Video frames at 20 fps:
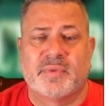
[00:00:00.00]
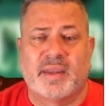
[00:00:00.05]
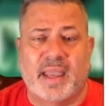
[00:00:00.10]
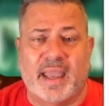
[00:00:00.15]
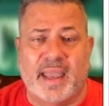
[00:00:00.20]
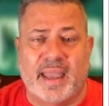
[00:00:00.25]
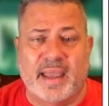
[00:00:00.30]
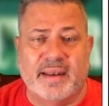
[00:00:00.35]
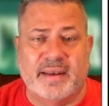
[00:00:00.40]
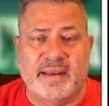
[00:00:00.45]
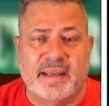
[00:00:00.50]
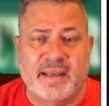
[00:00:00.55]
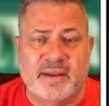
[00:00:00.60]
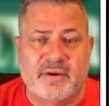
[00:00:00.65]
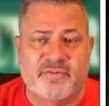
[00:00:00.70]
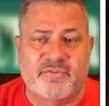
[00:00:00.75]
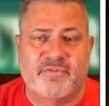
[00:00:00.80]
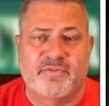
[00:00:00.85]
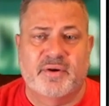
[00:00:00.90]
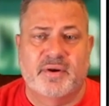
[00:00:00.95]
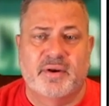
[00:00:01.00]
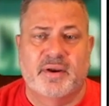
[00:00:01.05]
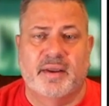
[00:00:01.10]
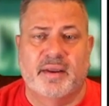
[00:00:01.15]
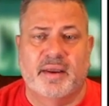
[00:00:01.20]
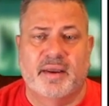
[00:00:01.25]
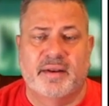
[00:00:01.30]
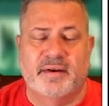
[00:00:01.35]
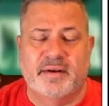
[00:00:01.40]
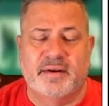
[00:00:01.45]
and if
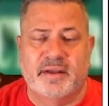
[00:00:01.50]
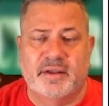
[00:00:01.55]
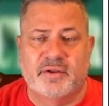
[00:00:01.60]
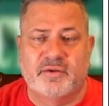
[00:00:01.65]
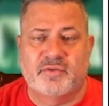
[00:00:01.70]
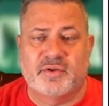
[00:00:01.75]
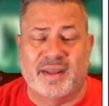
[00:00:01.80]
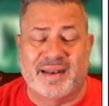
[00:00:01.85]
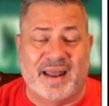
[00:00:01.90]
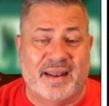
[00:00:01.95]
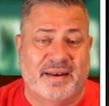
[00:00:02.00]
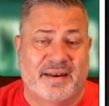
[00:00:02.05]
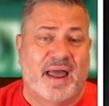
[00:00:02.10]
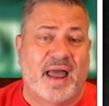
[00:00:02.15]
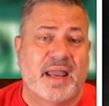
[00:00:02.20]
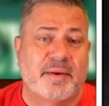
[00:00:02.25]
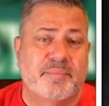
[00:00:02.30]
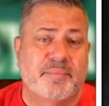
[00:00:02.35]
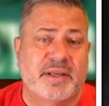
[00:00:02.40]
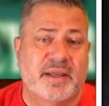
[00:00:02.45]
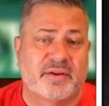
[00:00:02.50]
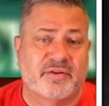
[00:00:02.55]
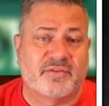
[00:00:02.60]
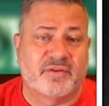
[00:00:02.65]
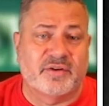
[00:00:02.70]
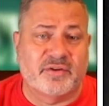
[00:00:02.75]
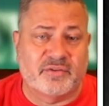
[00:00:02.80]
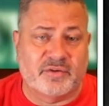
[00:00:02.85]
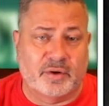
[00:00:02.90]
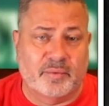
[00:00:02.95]
a NIDS, an I P S
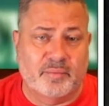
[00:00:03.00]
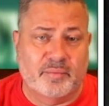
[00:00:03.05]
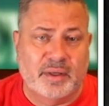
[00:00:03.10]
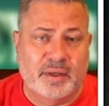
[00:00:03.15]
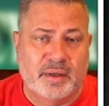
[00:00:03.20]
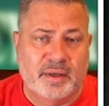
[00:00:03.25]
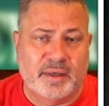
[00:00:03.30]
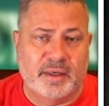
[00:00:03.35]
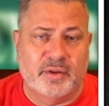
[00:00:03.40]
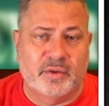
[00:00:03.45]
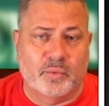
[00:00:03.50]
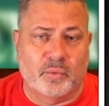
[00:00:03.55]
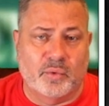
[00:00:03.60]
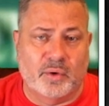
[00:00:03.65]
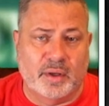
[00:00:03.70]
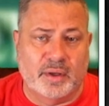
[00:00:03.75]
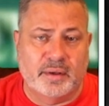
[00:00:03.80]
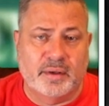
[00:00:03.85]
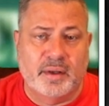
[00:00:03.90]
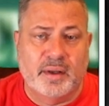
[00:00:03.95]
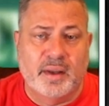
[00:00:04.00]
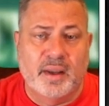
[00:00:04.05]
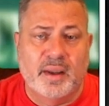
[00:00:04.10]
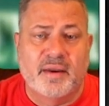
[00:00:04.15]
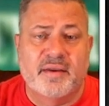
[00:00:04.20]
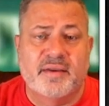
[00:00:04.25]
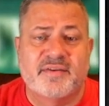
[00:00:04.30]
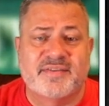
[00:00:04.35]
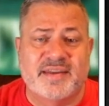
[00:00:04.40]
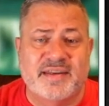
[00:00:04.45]
system, either one,
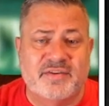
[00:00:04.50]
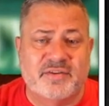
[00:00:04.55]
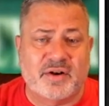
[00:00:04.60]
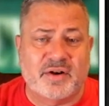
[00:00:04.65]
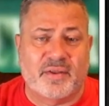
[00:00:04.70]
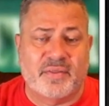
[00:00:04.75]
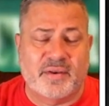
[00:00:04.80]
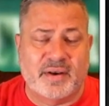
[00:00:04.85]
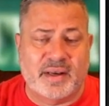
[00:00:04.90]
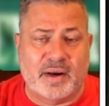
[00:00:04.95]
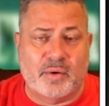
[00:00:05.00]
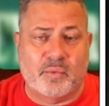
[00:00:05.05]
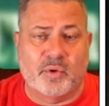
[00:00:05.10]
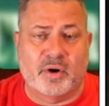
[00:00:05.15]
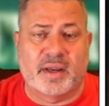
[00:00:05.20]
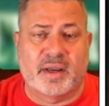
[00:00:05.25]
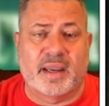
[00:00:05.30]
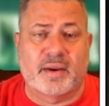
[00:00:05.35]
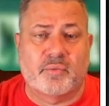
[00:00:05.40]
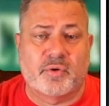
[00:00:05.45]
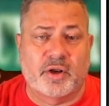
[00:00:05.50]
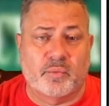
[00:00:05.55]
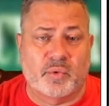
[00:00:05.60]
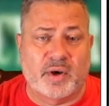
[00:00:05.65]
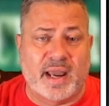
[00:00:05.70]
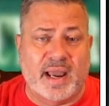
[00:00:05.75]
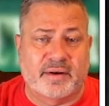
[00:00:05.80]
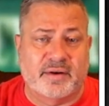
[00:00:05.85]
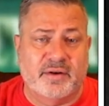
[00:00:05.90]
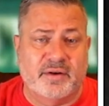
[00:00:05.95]
sees it on the network, it can
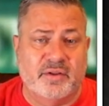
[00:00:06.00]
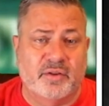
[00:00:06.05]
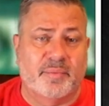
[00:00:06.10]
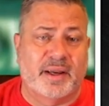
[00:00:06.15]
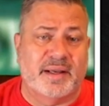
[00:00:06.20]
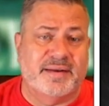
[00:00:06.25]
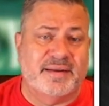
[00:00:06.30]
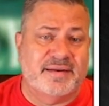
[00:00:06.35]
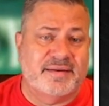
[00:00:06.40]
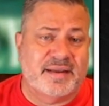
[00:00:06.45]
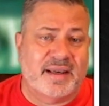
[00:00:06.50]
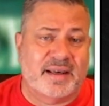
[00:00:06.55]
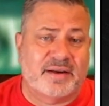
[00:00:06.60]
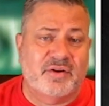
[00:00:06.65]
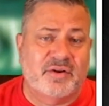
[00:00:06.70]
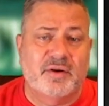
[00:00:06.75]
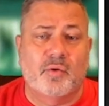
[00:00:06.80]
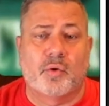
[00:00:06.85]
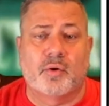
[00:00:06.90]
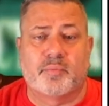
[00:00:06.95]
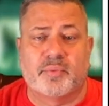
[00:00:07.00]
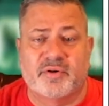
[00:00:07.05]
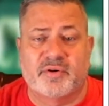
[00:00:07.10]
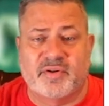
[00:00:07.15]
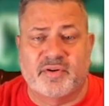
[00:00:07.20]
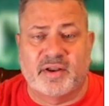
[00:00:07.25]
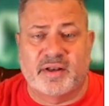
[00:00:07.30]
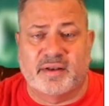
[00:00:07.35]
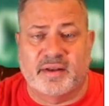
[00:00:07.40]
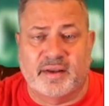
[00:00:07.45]
react either by detecting or
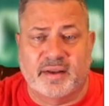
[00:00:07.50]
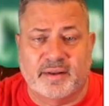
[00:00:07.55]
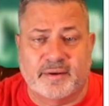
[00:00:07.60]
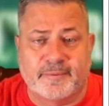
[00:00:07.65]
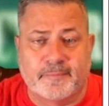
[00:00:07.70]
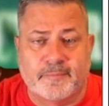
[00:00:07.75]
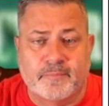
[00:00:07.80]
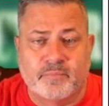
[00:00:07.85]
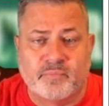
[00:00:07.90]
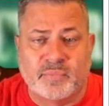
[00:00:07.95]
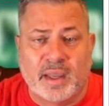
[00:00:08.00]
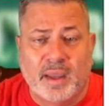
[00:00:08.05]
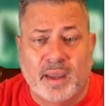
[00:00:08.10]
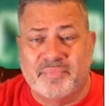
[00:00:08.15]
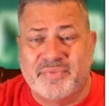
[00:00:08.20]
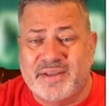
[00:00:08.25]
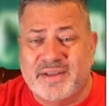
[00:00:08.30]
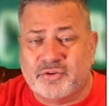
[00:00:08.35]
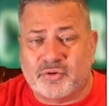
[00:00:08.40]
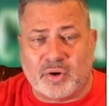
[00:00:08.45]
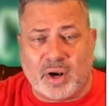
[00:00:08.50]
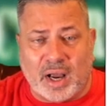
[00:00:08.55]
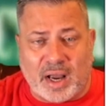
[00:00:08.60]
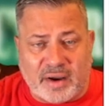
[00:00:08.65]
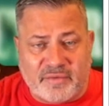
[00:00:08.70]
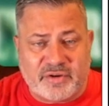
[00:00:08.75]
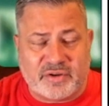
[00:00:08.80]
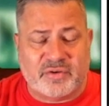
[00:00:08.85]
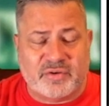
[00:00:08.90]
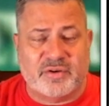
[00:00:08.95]
preventing it. These are
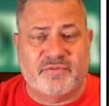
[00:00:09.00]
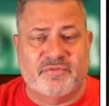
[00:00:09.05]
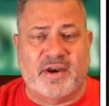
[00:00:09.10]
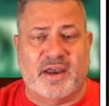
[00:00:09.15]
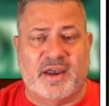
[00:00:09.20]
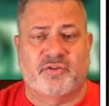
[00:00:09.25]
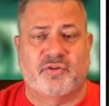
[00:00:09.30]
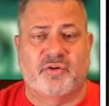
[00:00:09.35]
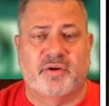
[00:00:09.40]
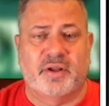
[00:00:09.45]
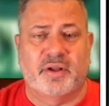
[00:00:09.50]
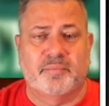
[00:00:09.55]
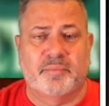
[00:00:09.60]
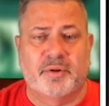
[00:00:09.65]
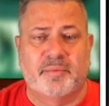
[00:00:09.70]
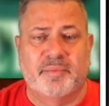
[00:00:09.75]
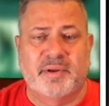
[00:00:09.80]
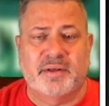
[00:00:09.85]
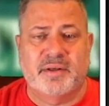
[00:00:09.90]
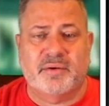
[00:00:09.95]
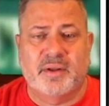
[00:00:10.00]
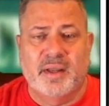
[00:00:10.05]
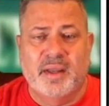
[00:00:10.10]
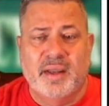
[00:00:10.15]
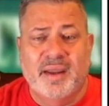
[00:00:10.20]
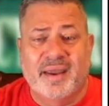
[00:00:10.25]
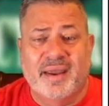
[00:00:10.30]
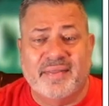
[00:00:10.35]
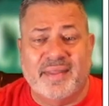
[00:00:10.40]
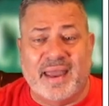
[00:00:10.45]
obviously faster to implement,
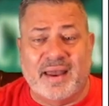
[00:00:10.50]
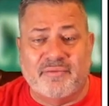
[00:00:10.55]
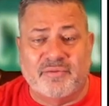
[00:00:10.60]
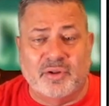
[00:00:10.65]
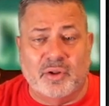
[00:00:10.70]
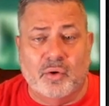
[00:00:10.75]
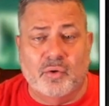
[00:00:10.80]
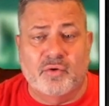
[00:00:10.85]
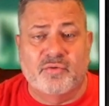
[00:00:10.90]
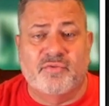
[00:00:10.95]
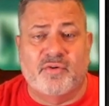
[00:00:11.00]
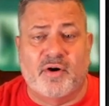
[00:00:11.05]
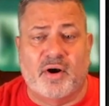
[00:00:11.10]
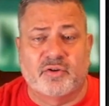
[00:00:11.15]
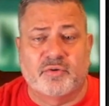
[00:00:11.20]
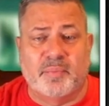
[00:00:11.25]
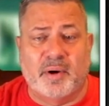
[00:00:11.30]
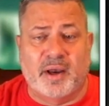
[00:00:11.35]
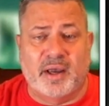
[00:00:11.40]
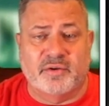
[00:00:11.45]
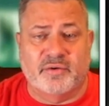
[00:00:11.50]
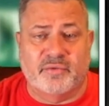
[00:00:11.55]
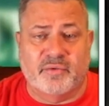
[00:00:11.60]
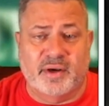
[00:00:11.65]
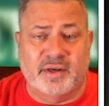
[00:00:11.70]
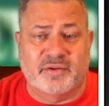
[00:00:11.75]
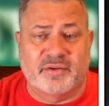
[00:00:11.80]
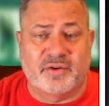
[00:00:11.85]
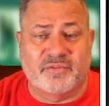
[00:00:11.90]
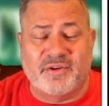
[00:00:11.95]
and they have low false positive
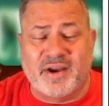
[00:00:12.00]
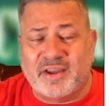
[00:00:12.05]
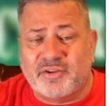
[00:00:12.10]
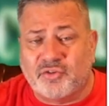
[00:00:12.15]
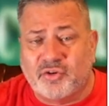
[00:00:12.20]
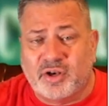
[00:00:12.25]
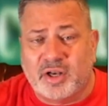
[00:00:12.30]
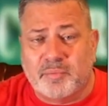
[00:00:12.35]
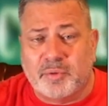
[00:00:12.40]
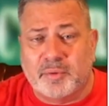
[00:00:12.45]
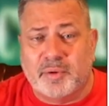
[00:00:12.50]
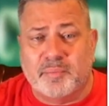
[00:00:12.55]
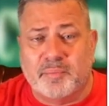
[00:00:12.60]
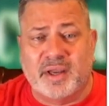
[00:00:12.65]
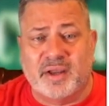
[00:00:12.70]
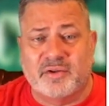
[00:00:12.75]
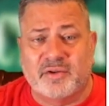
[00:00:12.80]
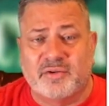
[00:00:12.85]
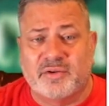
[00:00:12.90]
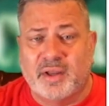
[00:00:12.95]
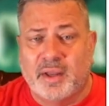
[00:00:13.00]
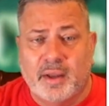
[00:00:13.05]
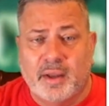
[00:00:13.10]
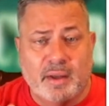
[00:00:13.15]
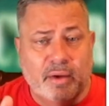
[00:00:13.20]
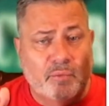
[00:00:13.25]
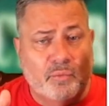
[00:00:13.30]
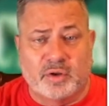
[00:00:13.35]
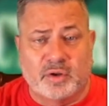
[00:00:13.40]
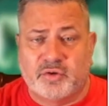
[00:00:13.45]
rates. They're faster to implement because
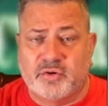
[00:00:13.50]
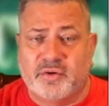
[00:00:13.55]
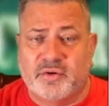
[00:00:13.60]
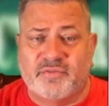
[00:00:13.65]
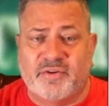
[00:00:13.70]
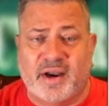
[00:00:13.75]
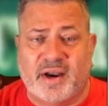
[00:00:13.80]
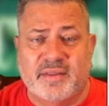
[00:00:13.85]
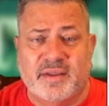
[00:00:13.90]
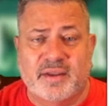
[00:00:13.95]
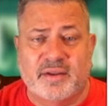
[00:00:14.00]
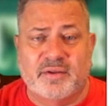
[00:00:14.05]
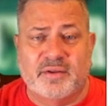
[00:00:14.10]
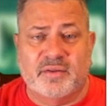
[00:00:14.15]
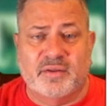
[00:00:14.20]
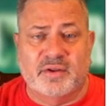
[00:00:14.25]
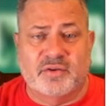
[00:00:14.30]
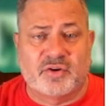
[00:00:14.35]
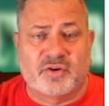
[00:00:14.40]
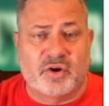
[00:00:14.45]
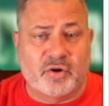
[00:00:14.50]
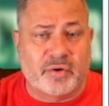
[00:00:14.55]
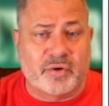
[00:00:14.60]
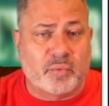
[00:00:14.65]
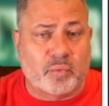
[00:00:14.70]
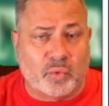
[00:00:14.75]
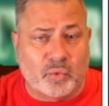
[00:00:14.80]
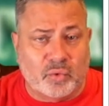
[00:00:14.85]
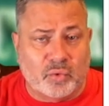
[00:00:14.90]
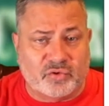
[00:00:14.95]
once you define the, the security
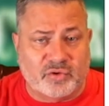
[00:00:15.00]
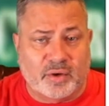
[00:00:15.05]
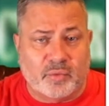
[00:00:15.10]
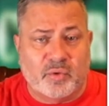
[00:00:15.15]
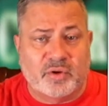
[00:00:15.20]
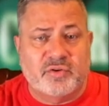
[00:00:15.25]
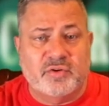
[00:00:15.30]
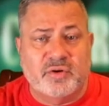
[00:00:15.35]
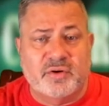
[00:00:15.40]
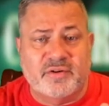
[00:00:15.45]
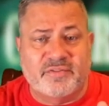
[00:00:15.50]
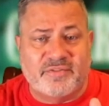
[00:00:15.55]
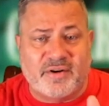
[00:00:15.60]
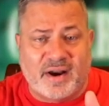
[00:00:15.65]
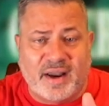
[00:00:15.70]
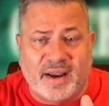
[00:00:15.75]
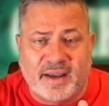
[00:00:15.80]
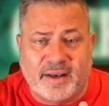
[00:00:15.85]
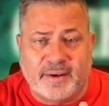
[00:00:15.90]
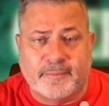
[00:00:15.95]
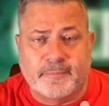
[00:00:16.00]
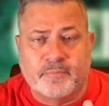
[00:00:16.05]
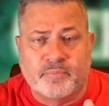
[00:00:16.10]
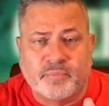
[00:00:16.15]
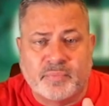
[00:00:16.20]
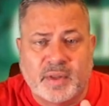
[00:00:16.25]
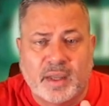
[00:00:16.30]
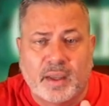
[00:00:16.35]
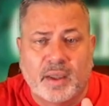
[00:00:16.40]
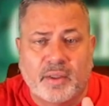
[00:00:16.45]
rules in there, once you define
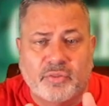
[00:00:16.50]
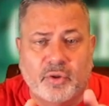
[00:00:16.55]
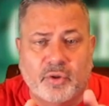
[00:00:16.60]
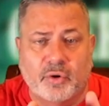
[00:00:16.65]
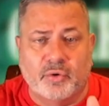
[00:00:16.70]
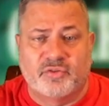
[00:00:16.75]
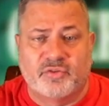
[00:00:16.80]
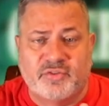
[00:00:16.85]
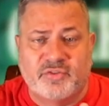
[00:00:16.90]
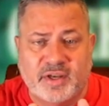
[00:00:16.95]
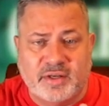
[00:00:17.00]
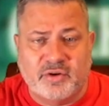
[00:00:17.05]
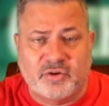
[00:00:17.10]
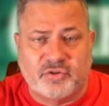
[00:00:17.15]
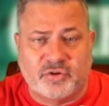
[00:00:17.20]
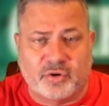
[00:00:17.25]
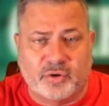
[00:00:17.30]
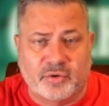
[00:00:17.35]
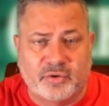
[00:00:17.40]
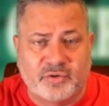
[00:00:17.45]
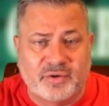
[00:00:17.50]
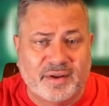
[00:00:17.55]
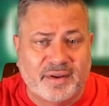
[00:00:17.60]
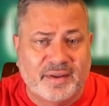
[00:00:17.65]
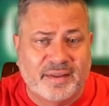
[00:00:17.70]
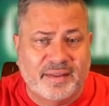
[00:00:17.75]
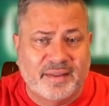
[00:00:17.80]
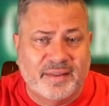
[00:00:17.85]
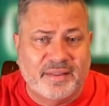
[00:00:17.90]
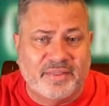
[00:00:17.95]
those signatures,
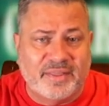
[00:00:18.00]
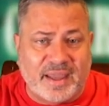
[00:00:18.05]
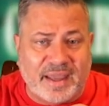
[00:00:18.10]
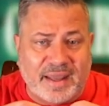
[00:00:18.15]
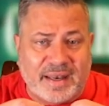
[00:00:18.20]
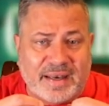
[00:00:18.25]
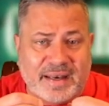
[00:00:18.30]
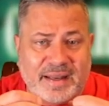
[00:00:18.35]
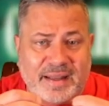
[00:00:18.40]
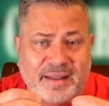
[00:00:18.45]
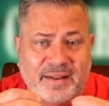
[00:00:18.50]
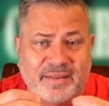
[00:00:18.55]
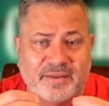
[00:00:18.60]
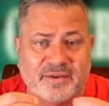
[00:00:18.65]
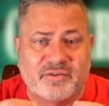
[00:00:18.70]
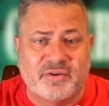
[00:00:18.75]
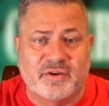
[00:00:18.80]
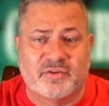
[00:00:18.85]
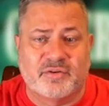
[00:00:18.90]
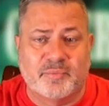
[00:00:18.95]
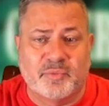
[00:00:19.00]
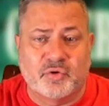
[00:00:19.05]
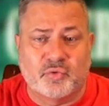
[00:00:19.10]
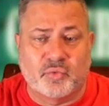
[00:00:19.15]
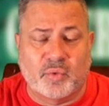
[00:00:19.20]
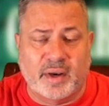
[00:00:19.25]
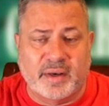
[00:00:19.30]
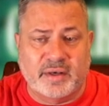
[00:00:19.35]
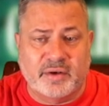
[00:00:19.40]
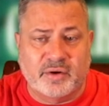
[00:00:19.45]
then the system is
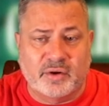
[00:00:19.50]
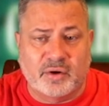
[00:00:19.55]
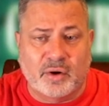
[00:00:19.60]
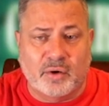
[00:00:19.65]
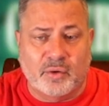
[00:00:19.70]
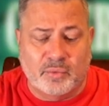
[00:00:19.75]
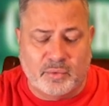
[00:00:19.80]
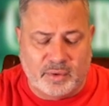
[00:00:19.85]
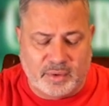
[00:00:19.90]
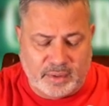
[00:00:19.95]
ready to go.